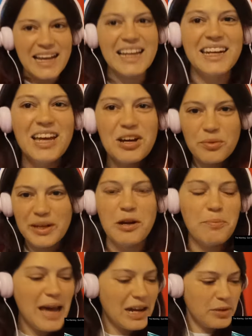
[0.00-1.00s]
Hello, we
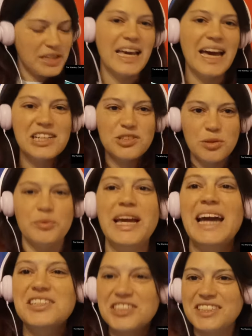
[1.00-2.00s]
are back with the actual
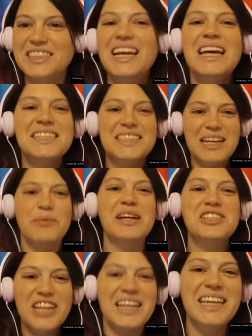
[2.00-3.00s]
reaction. Today we
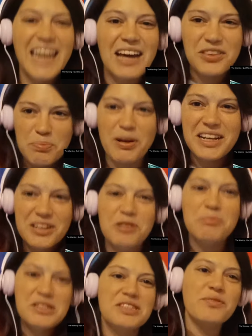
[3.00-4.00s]
are checking out the brand
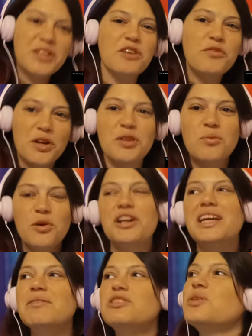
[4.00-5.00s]
new music video for The
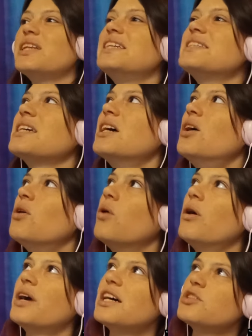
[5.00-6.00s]
Warning. It was released,
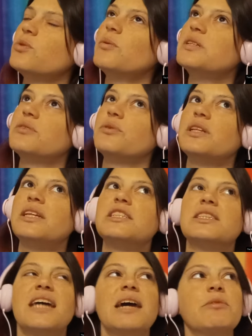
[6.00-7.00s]
oh gosh, when was it
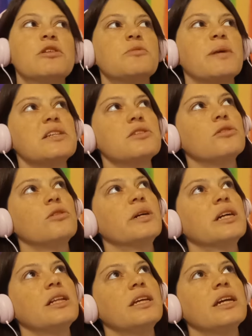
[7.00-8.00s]
released? Time goes by so
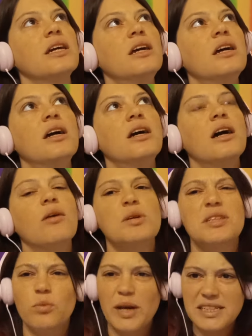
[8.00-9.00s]
quickly
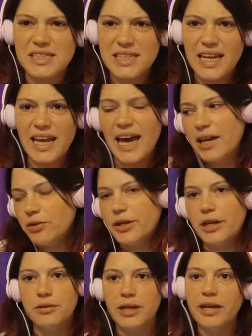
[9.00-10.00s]
was it Wednesday? I don't
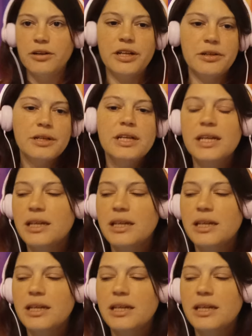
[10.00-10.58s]
know. I don't know.